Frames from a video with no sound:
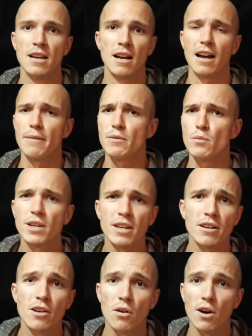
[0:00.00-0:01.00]
I mean, we can
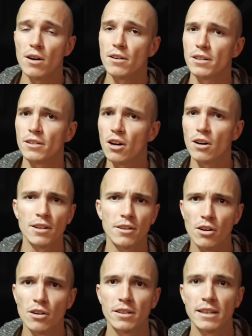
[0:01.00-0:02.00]
go on and on and
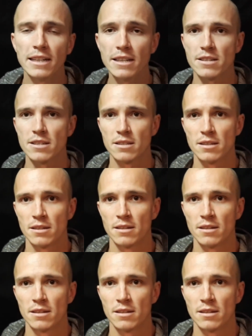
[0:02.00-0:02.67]
on the list.